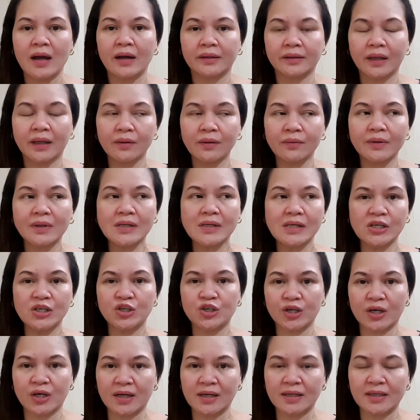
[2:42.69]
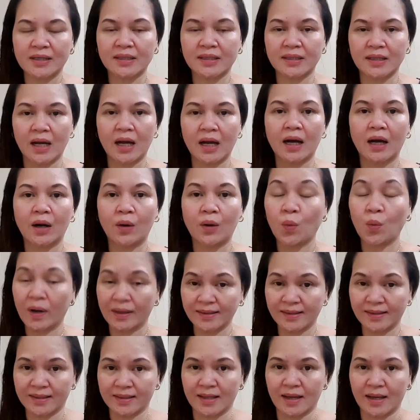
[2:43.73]
they will just
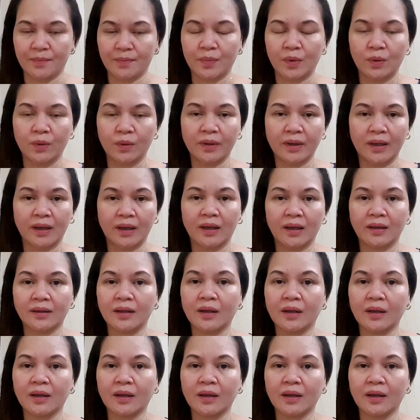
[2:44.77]
one step, okay?